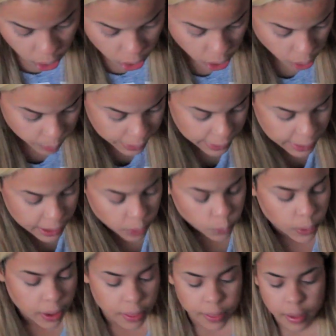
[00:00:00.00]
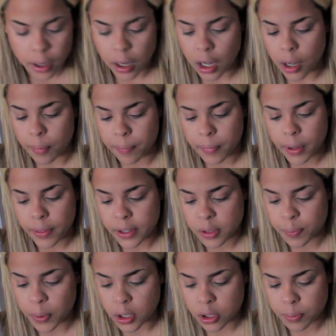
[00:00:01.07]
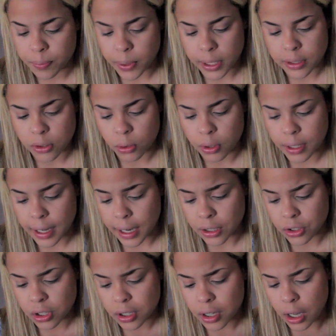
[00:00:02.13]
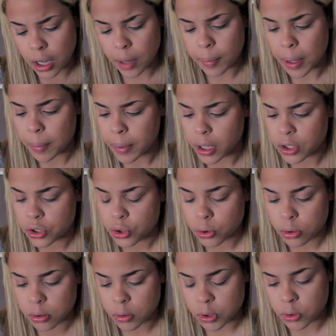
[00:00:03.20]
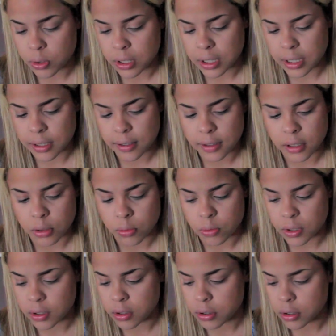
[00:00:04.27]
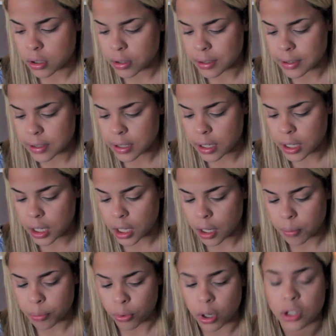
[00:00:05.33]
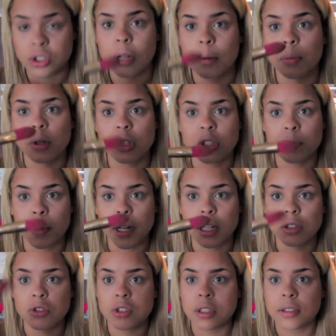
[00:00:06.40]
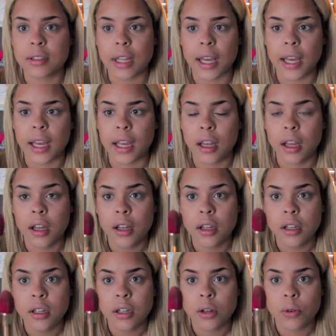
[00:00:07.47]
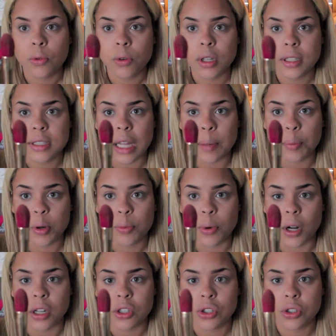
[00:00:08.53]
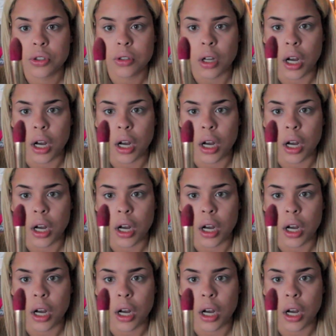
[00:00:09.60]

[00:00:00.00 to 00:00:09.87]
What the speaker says: Going in with this brush by Sonia Kashuk. I'm unsure which one it is. There isn't any brush numbers, but it's just a really tapered brush.